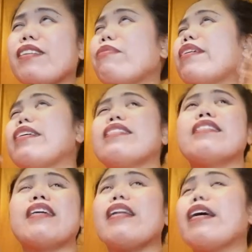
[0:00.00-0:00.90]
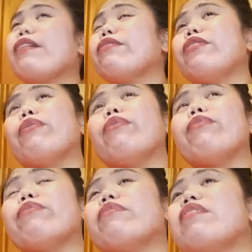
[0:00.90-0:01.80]
What inside? I don't know.
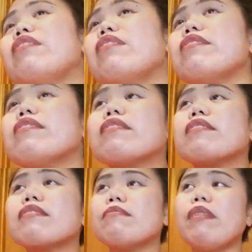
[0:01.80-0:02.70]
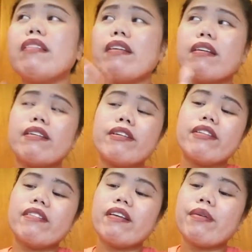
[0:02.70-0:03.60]
But they're
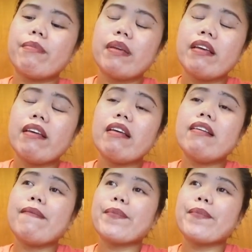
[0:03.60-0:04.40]
big.